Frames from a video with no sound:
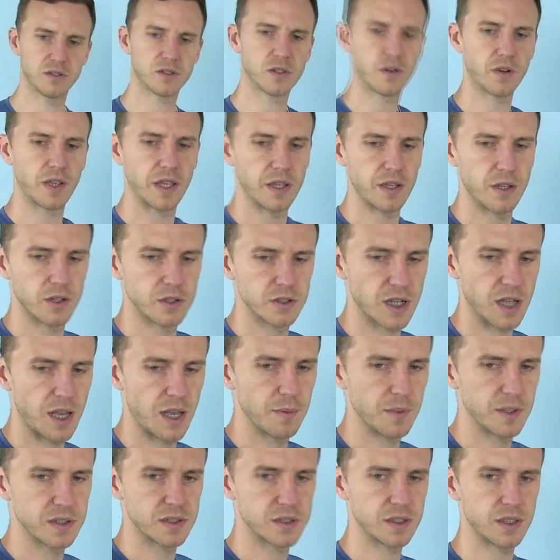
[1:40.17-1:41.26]
So again, your
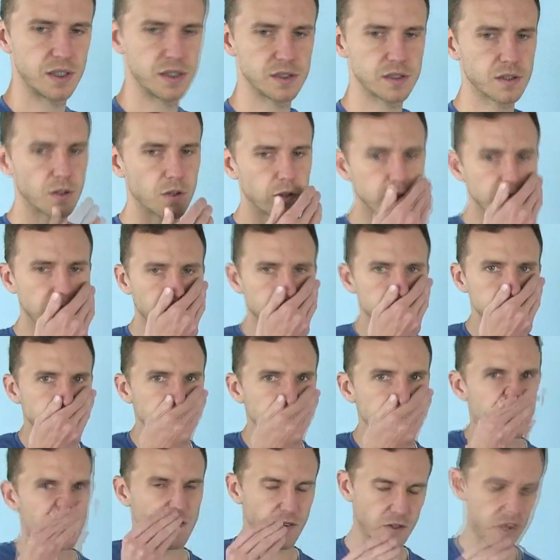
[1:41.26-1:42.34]
job is the whole job. So
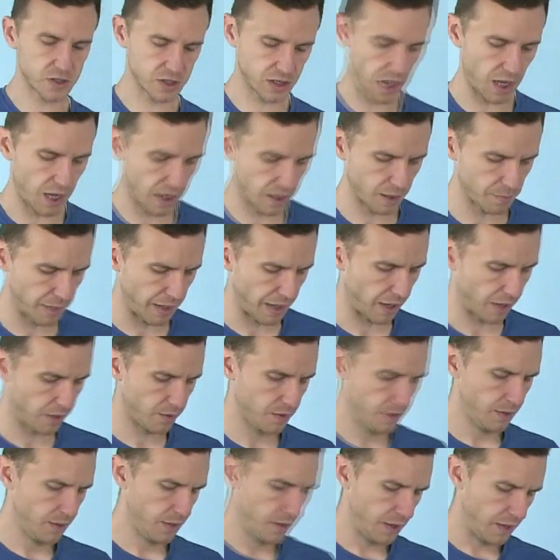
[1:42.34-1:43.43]
let's first talk
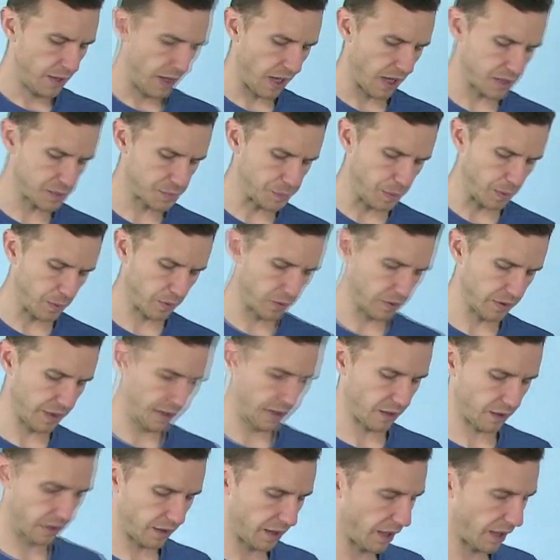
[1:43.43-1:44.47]
about SP1 Leader.